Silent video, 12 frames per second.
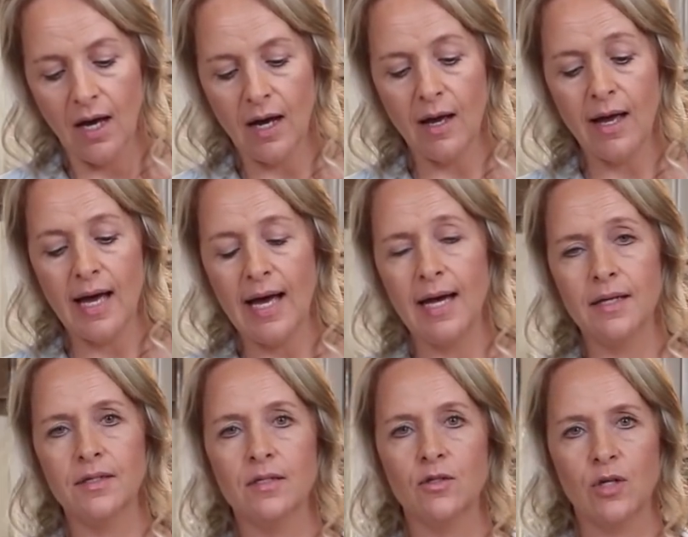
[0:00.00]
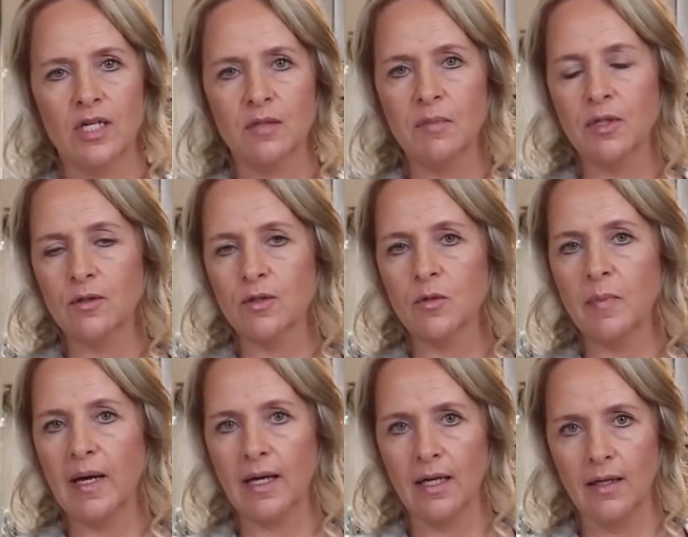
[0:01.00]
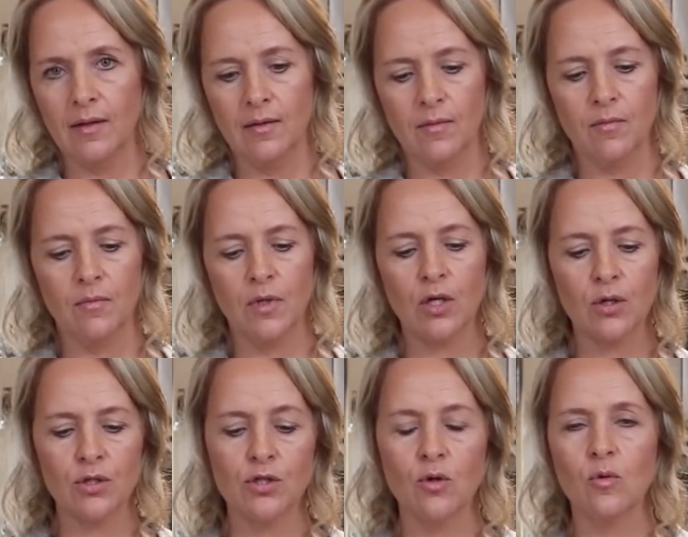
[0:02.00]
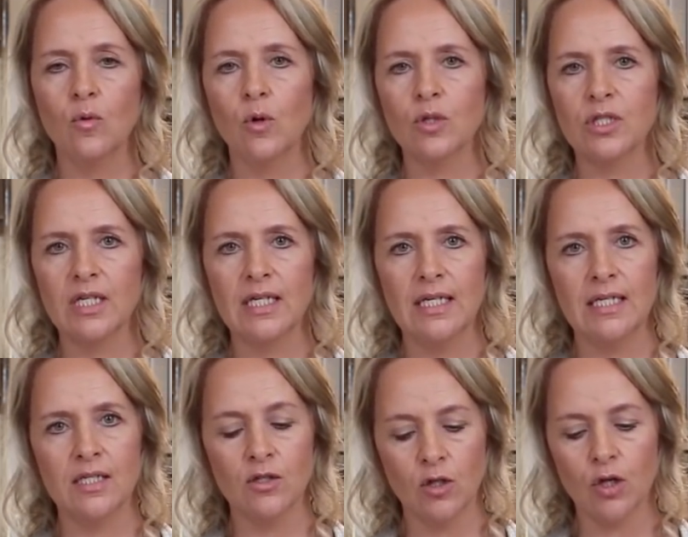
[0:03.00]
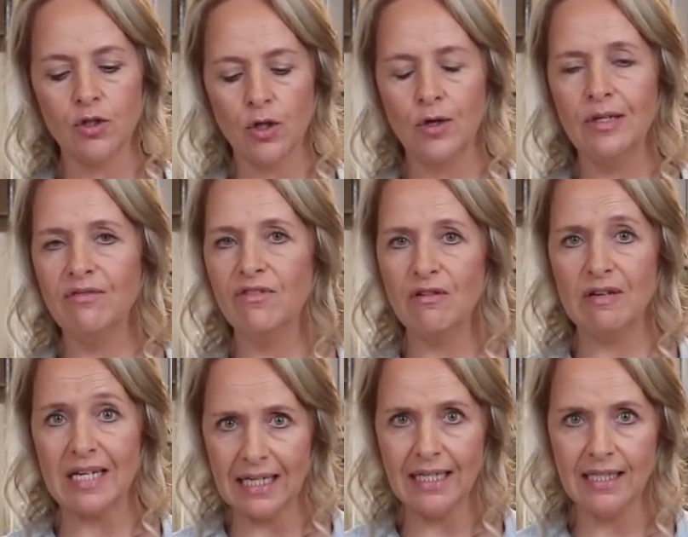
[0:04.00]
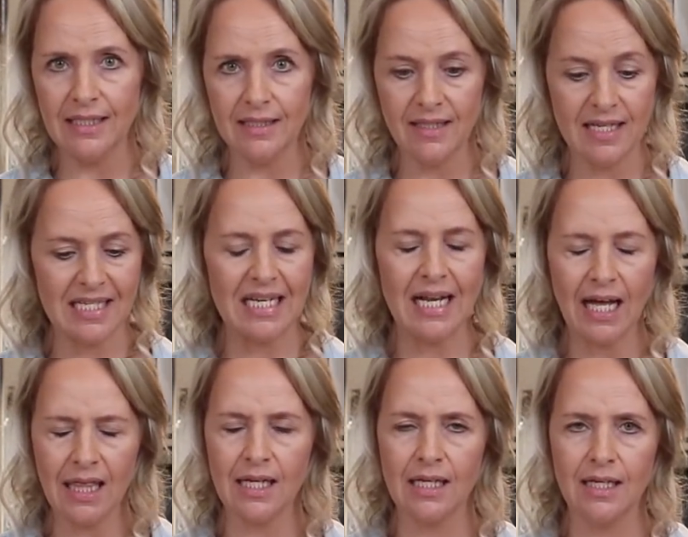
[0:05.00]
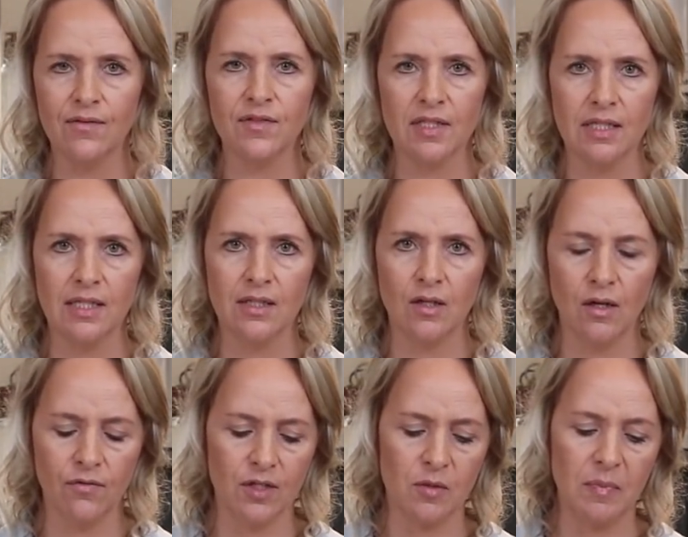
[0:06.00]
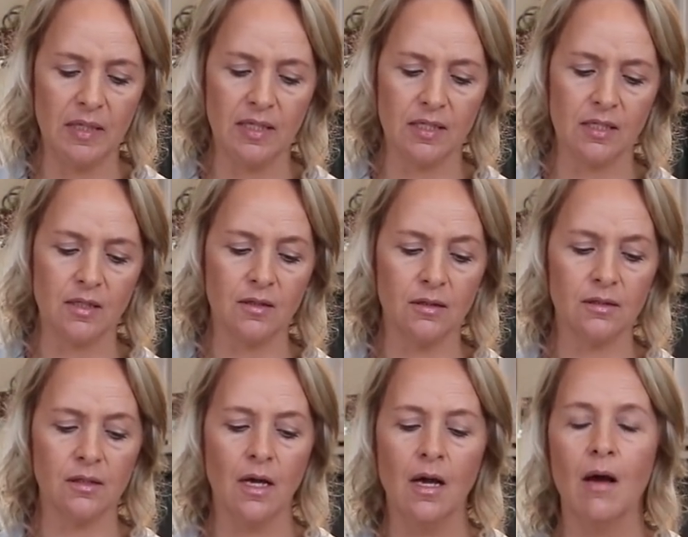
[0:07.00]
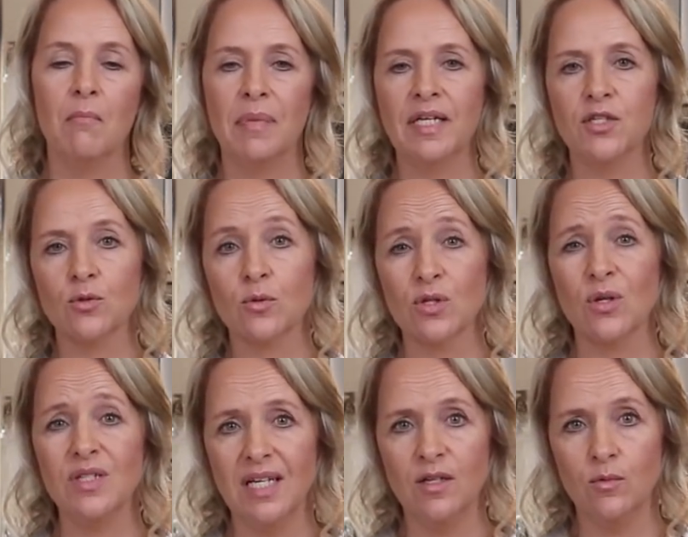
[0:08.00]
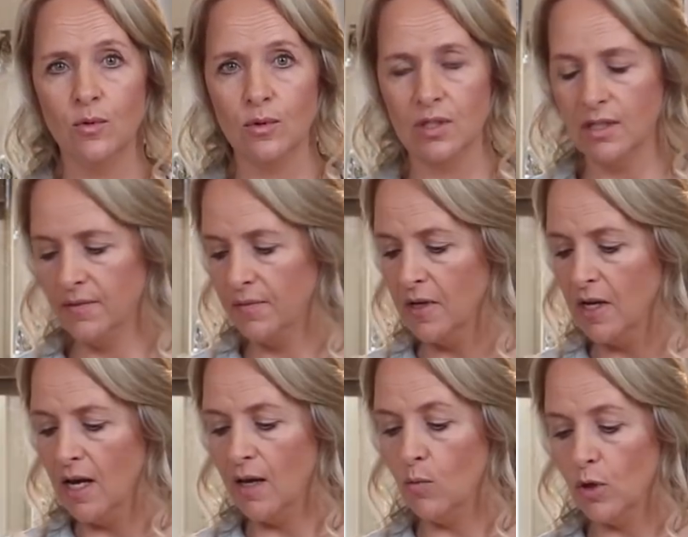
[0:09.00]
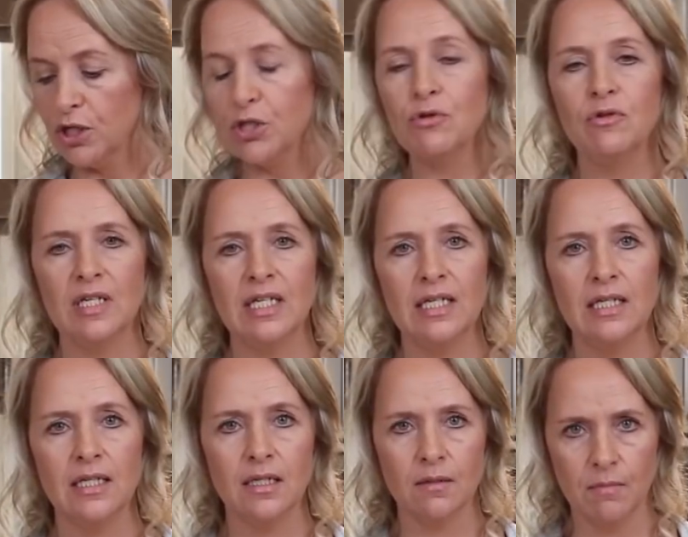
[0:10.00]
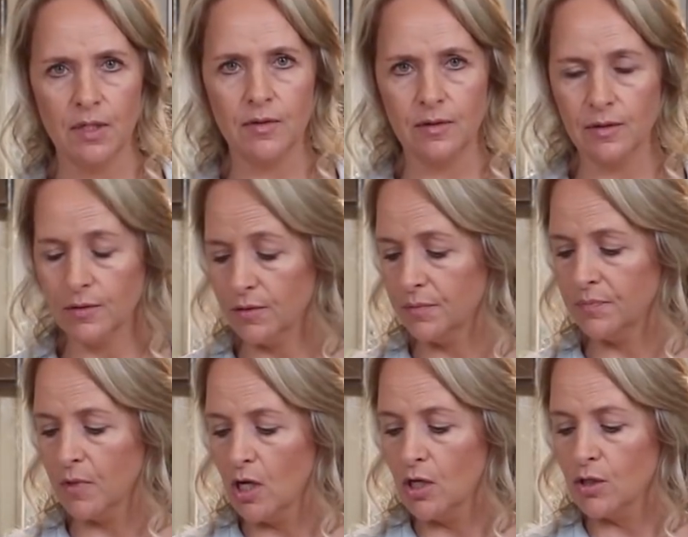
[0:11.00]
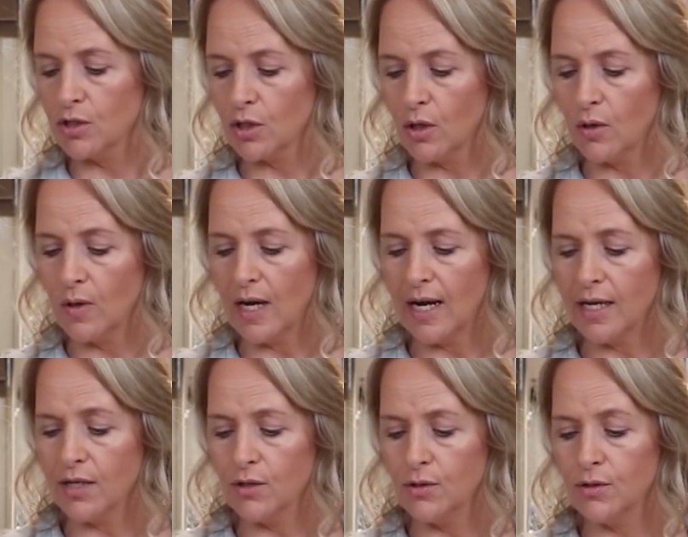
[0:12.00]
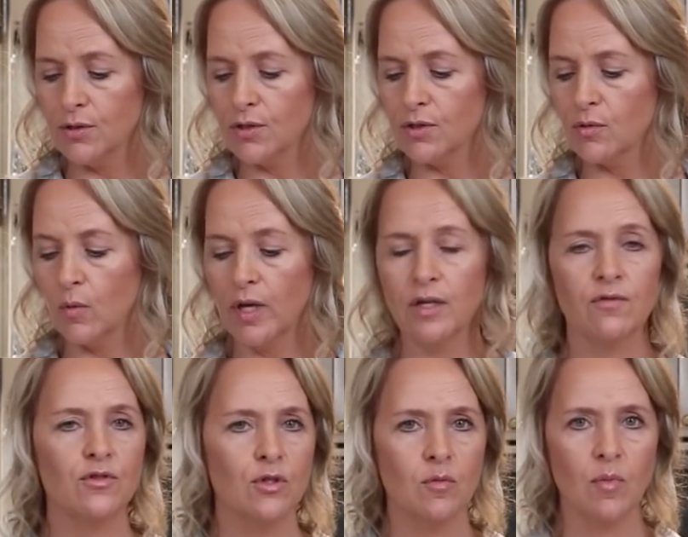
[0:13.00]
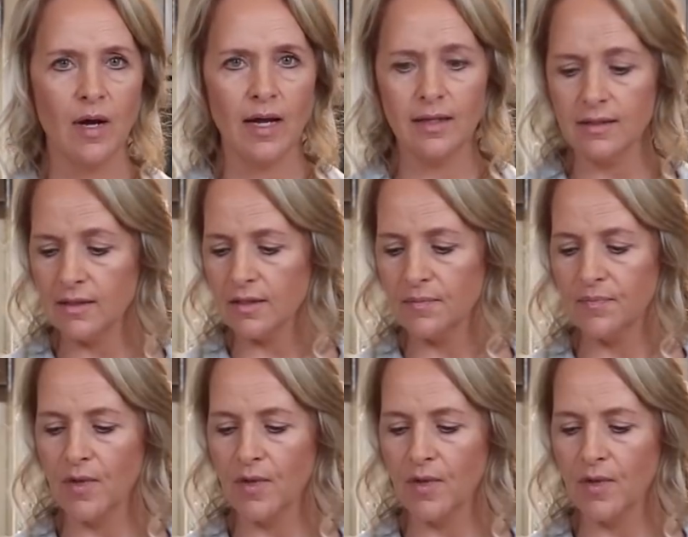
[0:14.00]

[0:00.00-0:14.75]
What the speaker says: I add trace minerals back in, because your water is not only very clean, there's nothing left in it after it's been distilled, but it's also dead water. And what you need is minerals. So I use one of two brands.